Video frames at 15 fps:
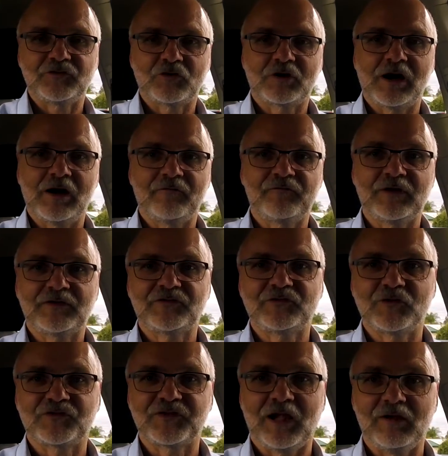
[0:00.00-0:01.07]
car fixed
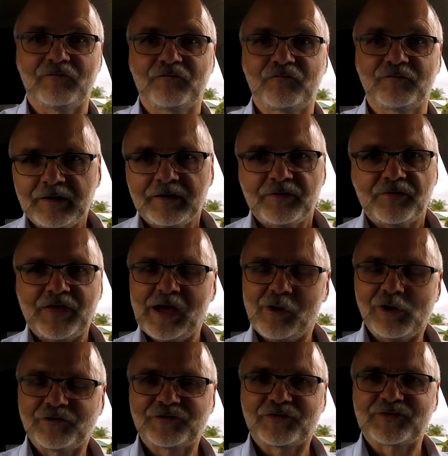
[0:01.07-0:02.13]
yourself. There are
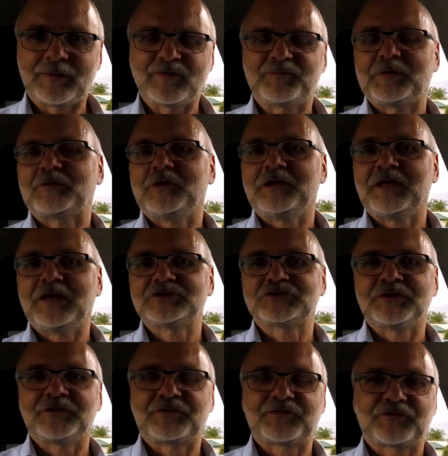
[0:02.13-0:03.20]
also some
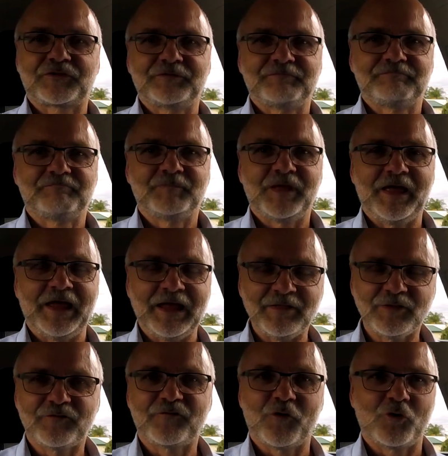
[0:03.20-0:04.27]
speculations in
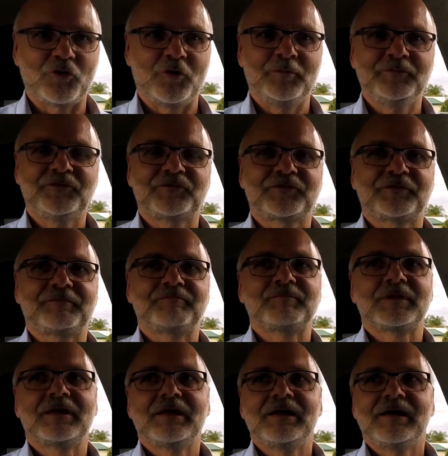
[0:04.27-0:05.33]
the forums
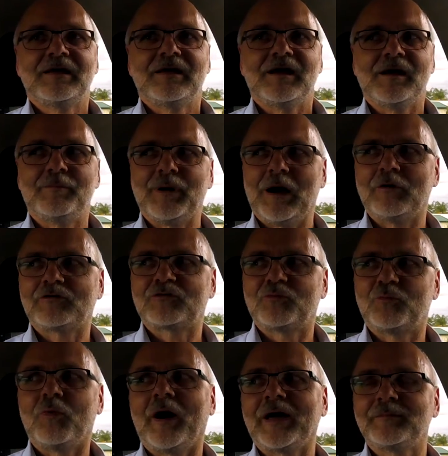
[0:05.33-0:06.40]
about
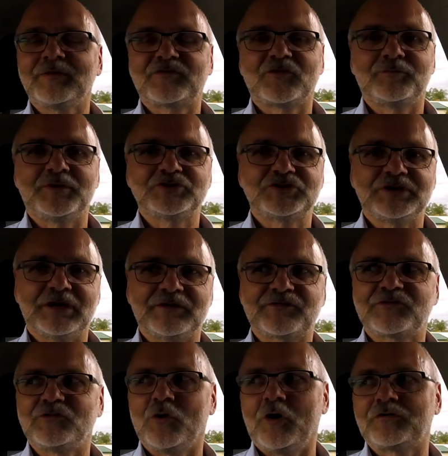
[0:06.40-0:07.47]
why Mitsubishi
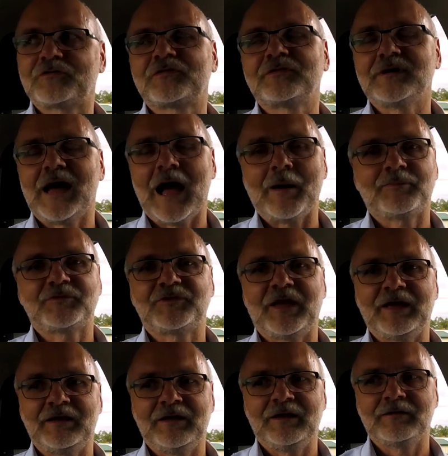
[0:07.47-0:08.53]
is not
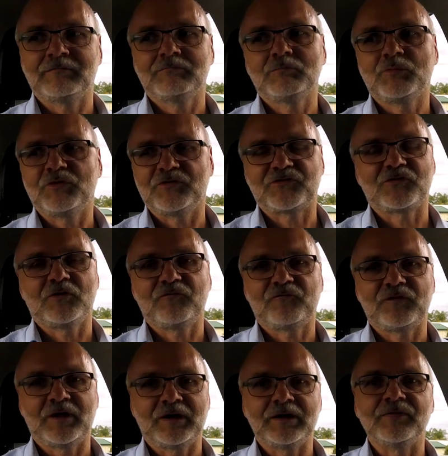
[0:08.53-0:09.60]
updating the
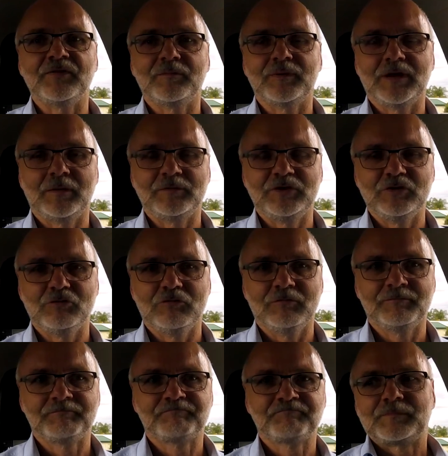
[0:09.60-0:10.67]
software in the BMU.
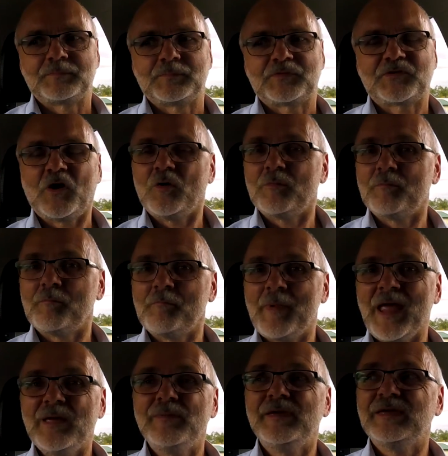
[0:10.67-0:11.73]
So
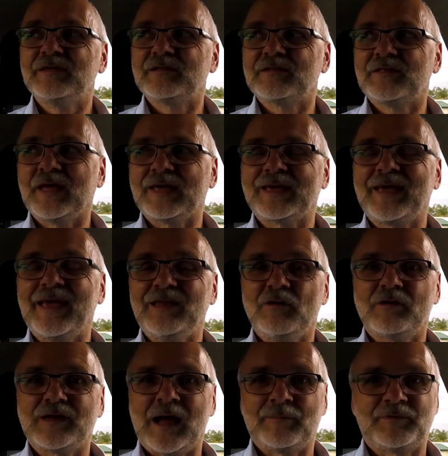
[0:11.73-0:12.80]
maybe they
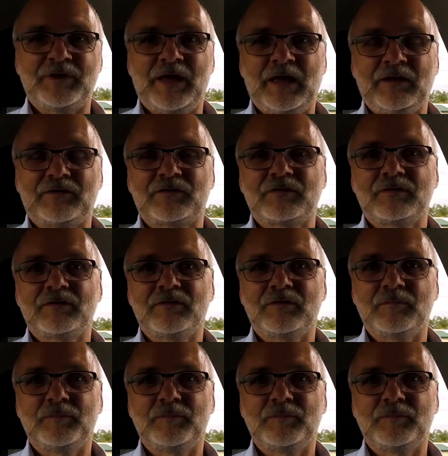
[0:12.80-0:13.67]
cannot update the